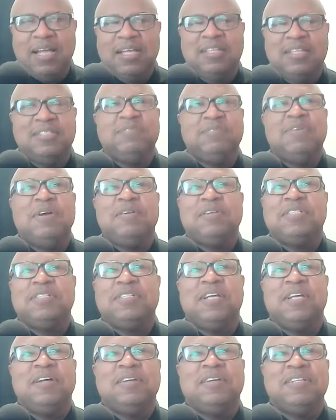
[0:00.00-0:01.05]
because you wrote a
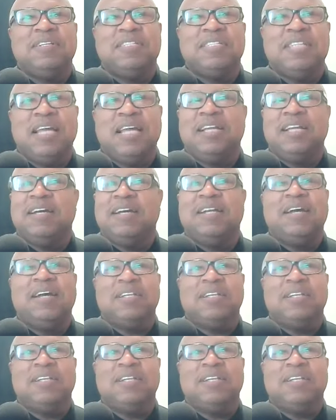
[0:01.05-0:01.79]
song, you sang it,